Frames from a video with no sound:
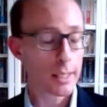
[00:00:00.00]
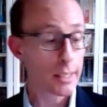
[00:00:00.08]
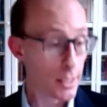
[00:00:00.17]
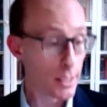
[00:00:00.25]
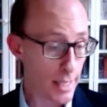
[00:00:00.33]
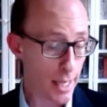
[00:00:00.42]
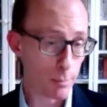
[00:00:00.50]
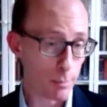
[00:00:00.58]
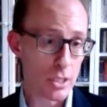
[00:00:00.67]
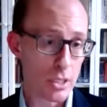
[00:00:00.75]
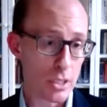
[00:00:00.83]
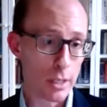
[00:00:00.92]

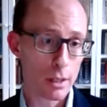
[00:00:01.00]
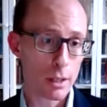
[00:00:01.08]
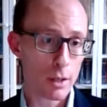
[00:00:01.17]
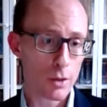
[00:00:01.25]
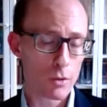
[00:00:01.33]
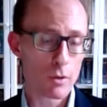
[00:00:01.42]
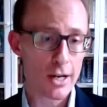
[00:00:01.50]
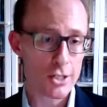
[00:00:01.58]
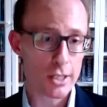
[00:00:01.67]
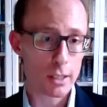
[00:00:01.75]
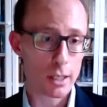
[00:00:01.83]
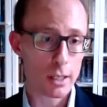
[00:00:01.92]
condemned the
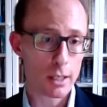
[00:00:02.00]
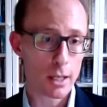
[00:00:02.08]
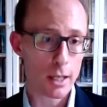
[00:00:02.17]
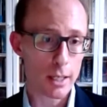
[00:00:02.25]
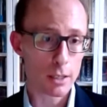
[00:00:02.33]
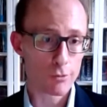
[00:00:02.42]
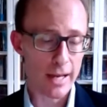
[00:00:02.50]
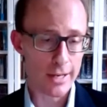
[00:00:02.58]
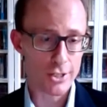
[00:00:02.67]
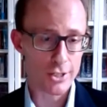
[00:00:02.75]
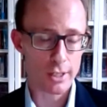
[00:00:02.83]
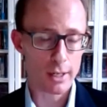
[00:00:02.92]
Russian
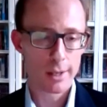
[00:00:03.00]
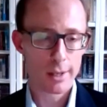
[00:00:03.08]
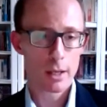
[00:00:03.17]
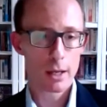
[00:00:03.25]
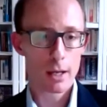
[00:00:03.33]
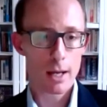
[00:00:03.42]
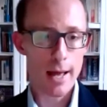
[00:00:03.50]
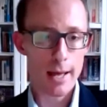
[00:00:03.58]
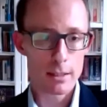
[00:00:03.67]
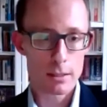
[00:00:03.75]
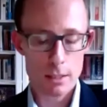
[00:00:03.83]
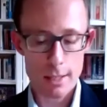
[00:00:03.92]
invasion
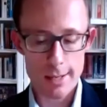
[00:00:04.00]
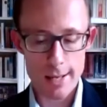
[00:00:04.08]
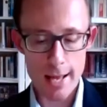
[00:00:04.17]
as